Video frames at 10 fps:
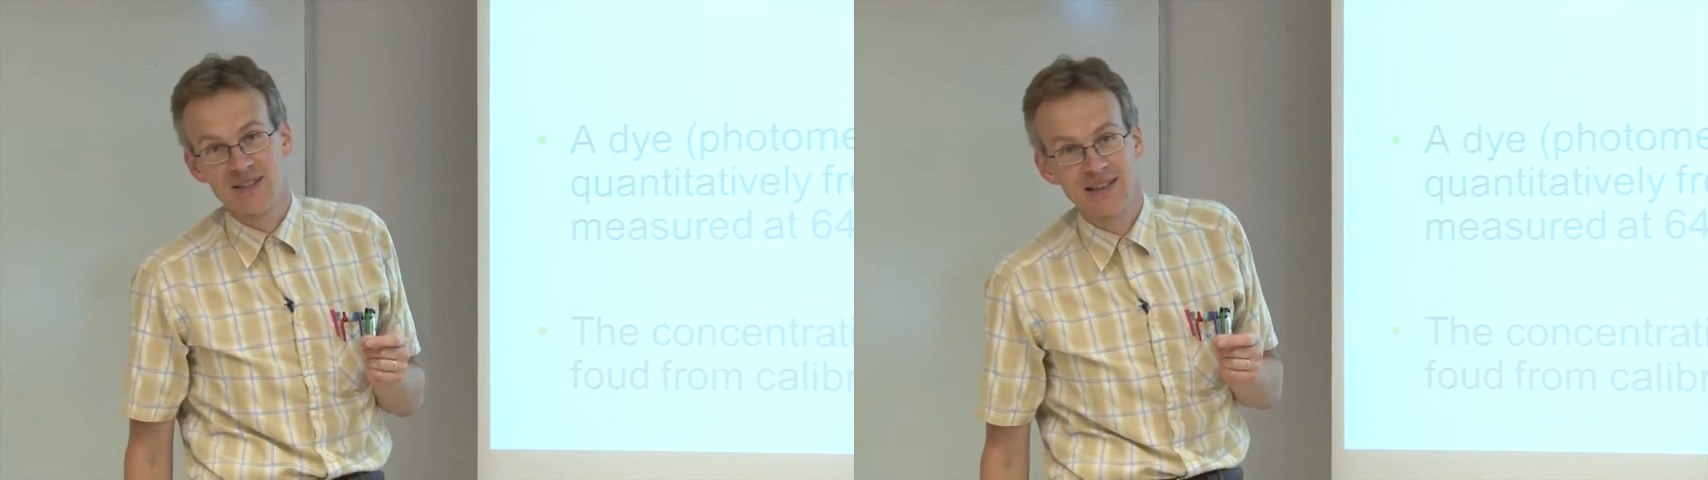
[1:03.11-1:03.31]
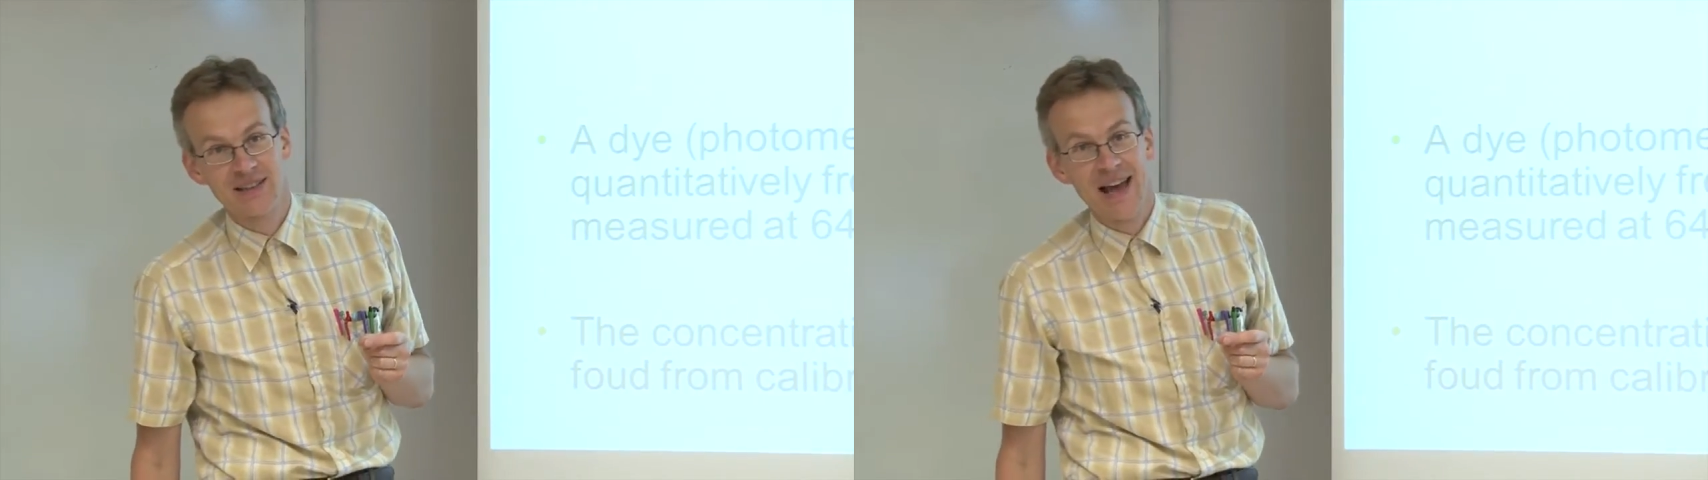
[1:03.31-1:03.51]

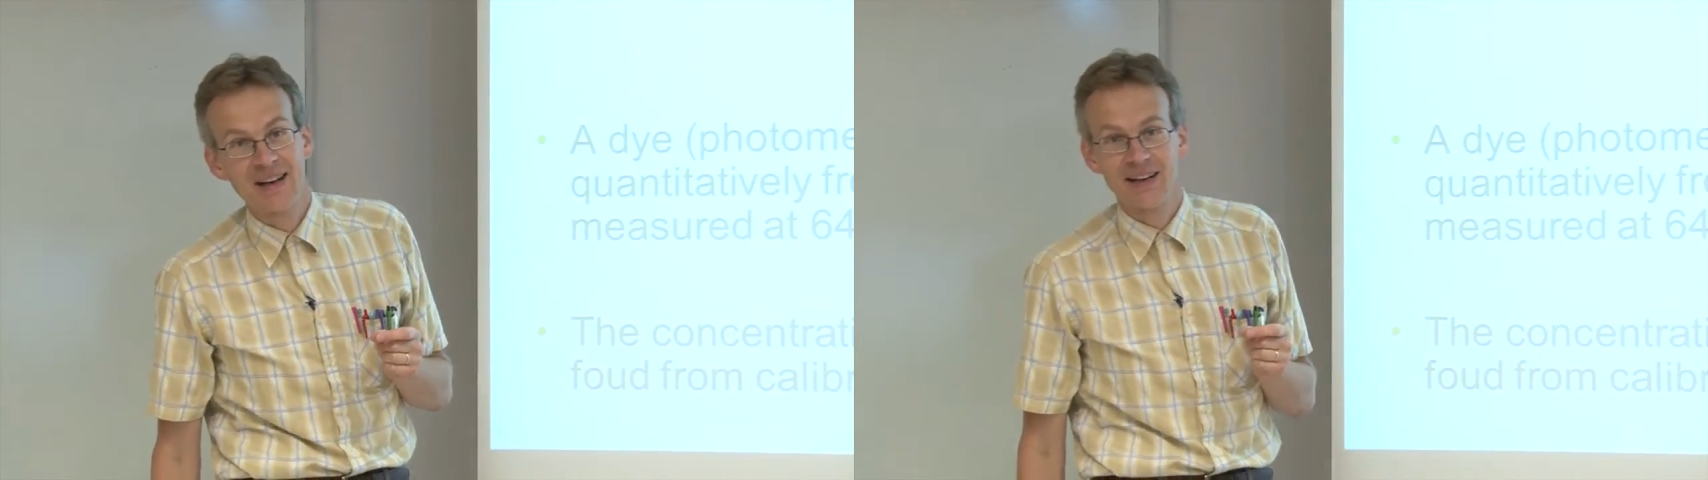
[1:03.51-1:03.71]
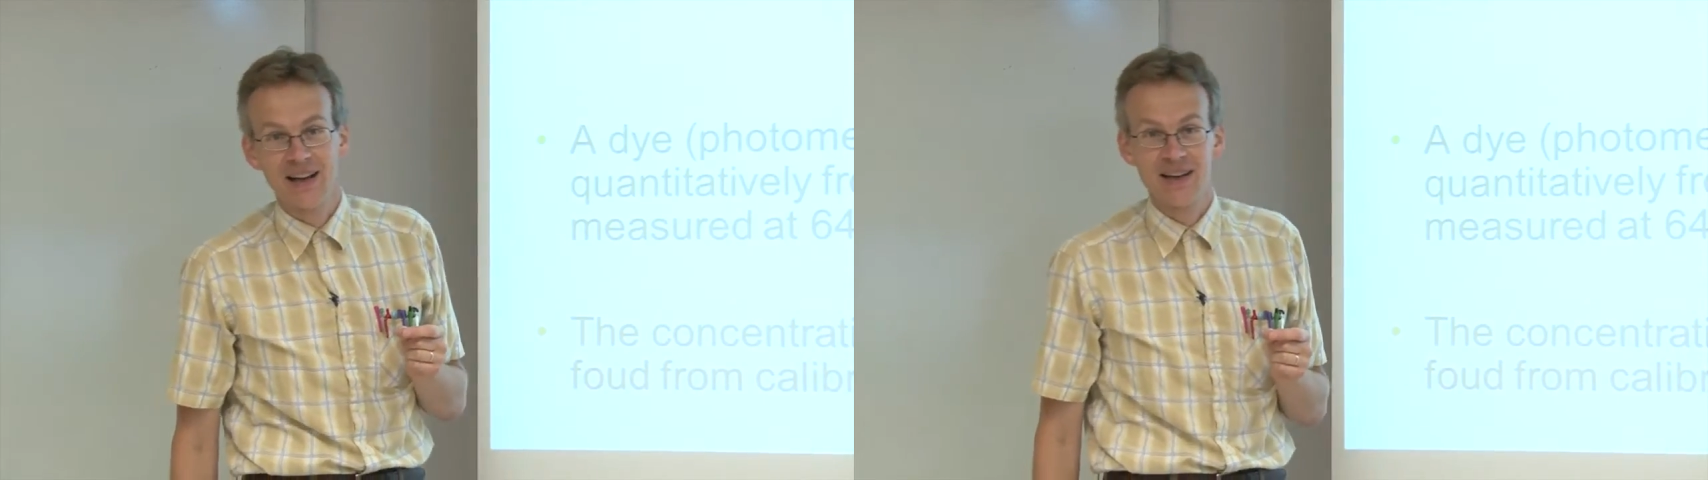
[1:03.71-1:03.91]
that the
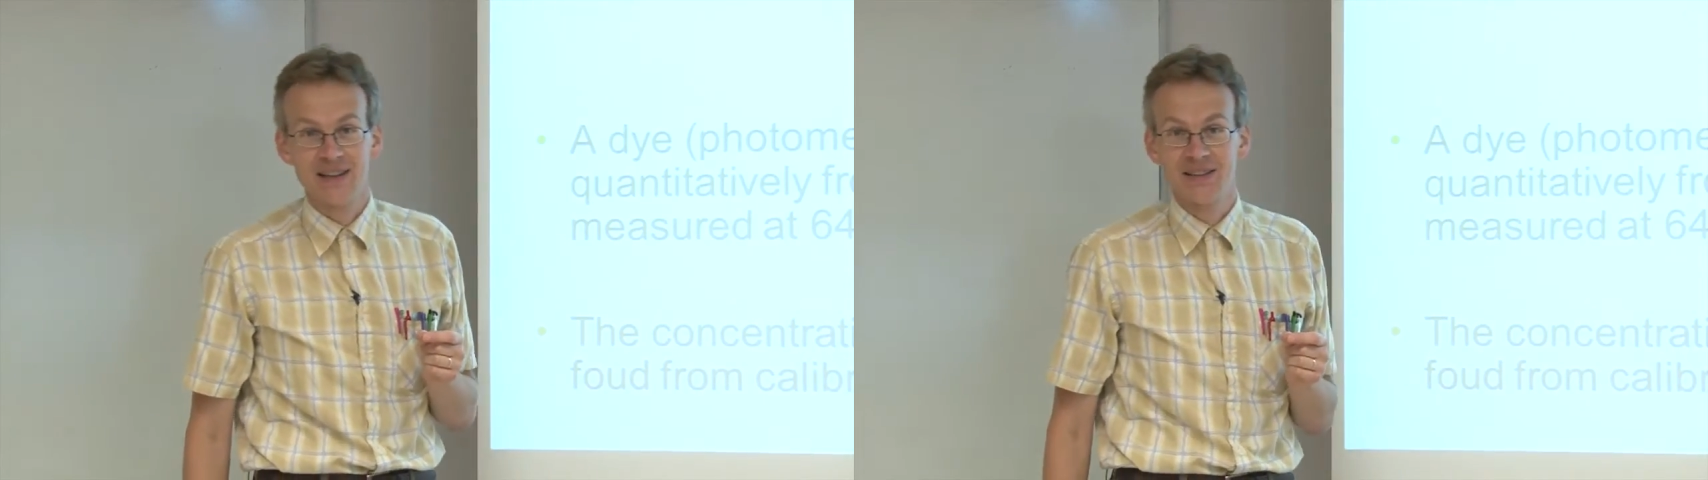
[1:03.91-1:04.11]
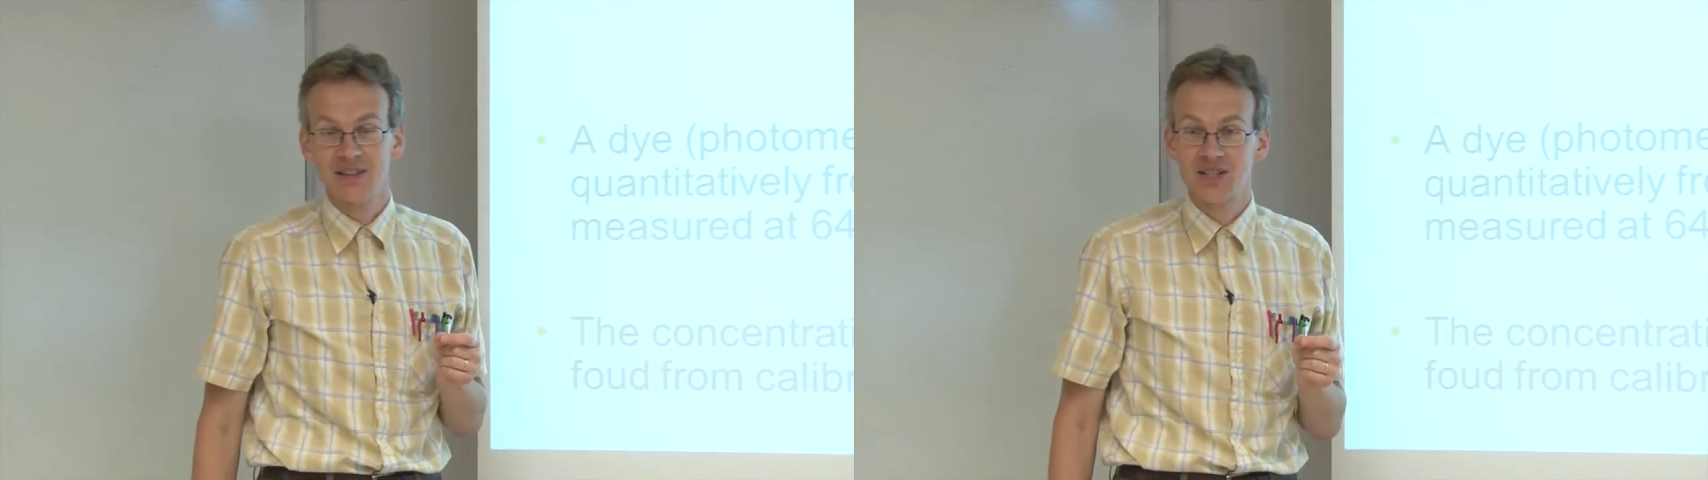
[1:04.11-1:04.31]

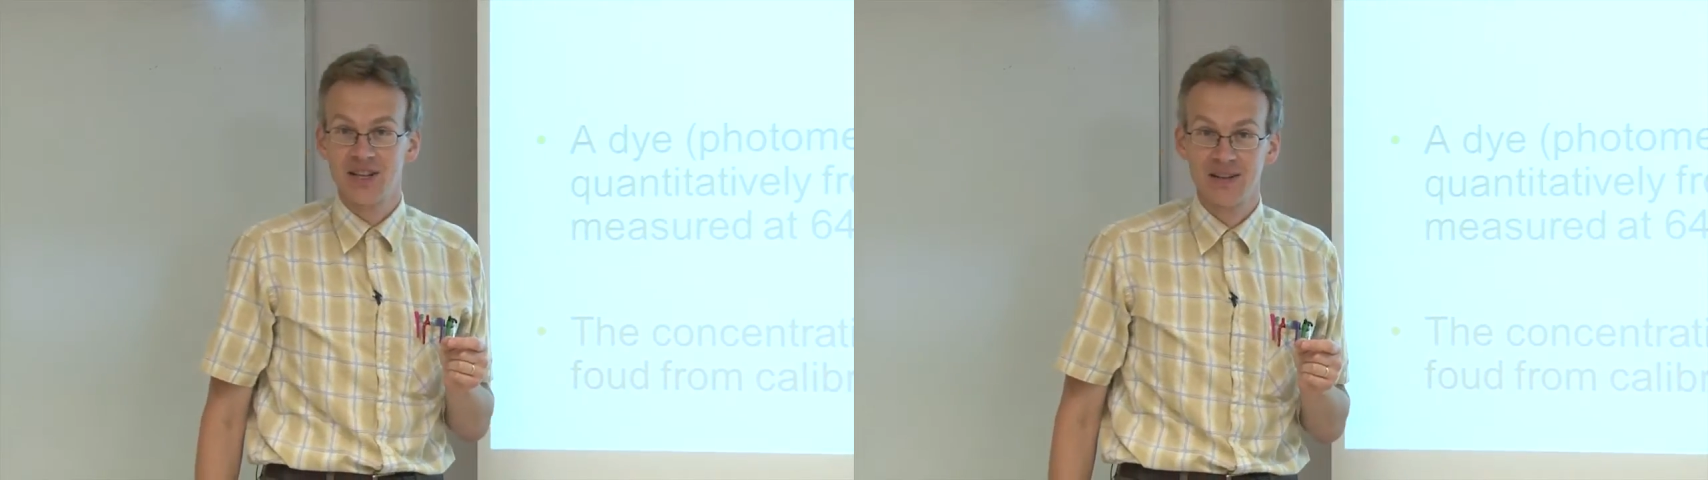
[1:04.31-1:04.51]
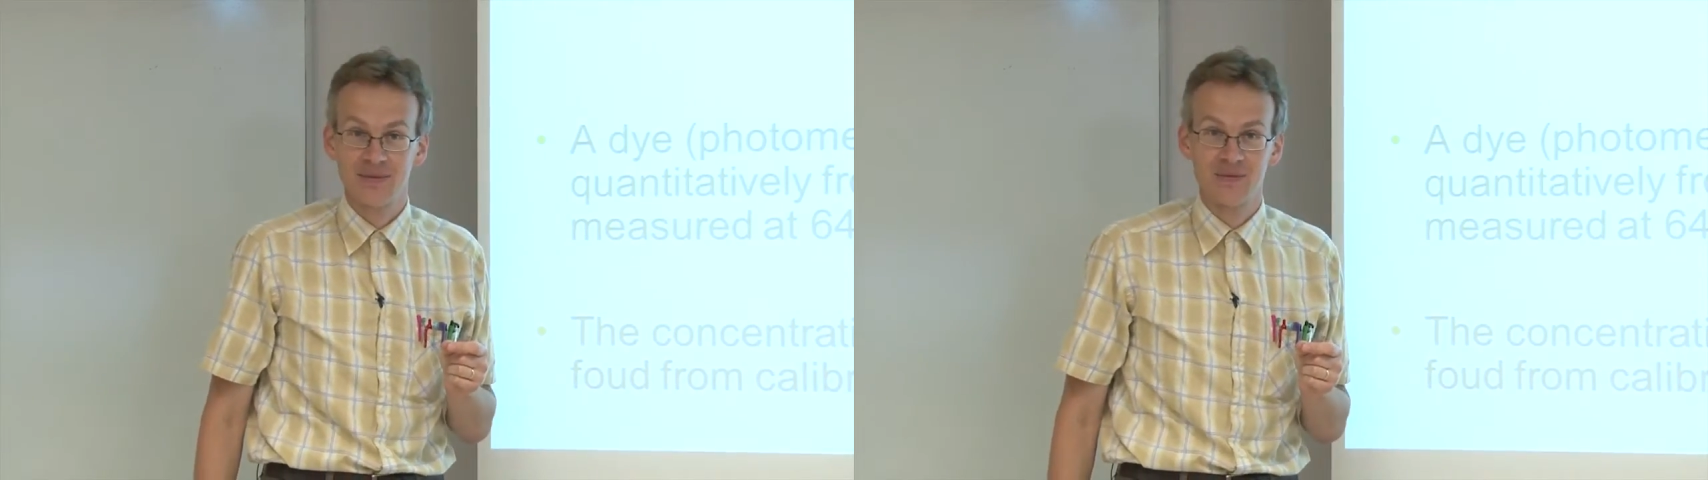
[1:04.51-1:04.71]
analyte
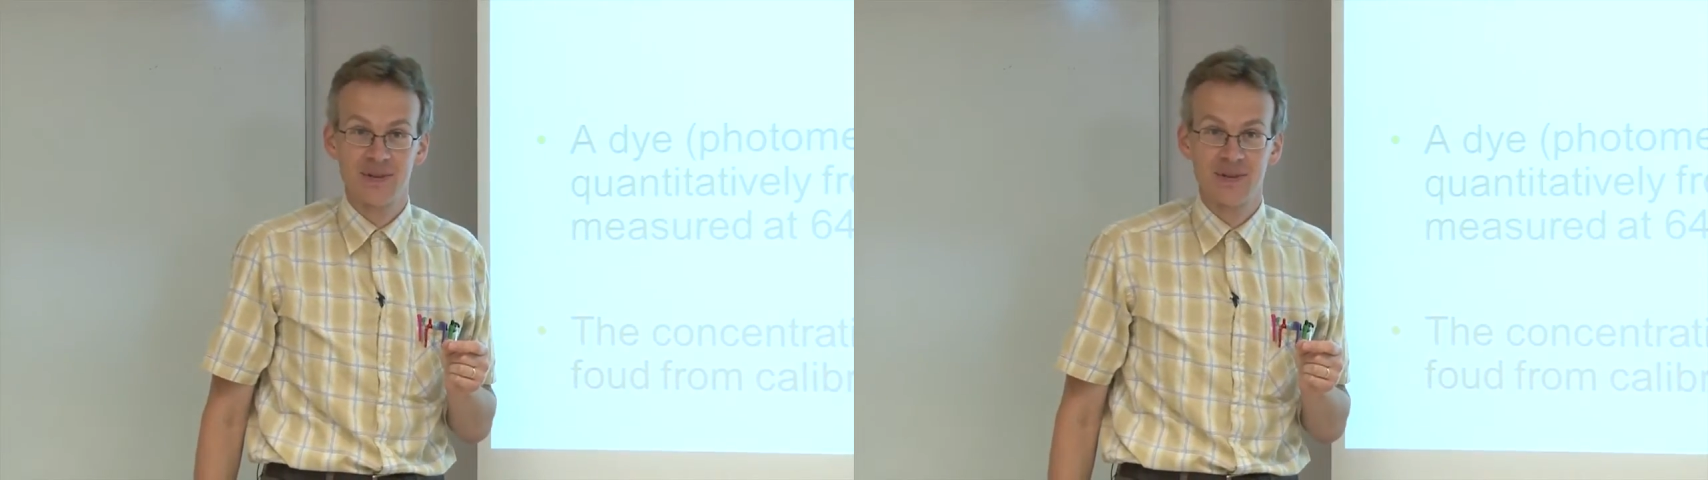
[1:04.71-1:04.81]
itself